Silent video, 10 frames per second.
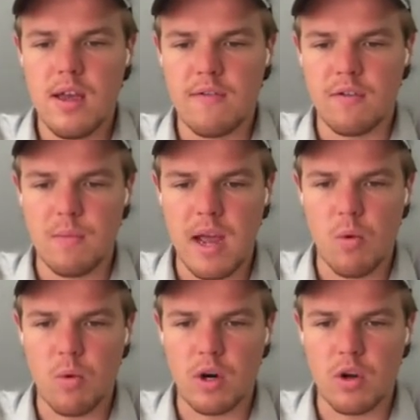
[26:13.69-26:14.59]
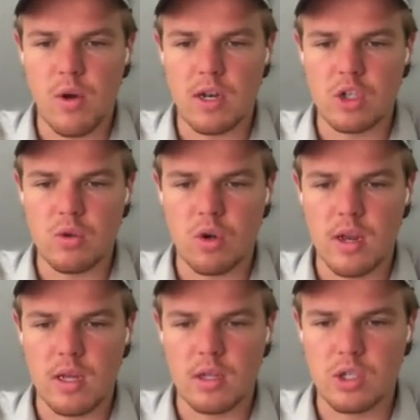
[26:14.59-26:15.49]
From now, we're going to go ahead and choose our
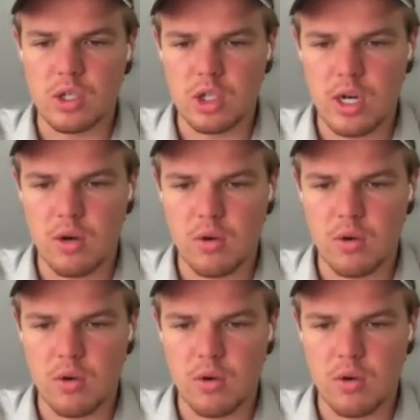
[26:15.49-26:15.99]
English channel.